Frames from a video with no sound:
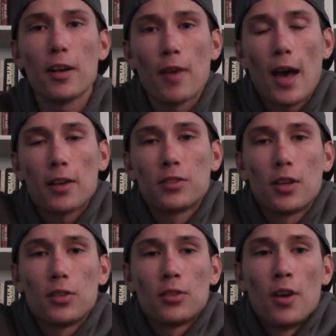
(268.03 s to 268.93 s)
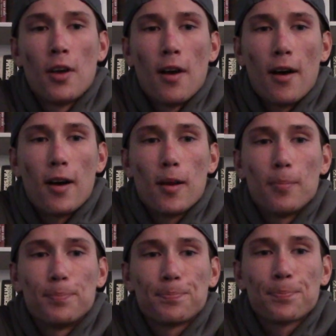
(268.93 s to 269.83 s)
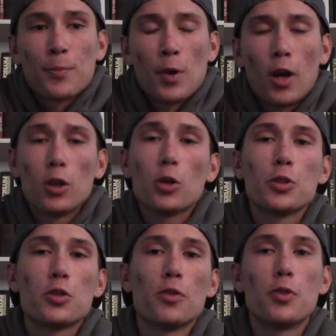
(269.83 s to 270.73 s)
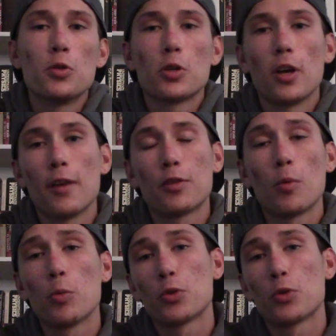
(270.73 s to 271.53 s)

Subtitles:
of acts as a look into the future. If someone was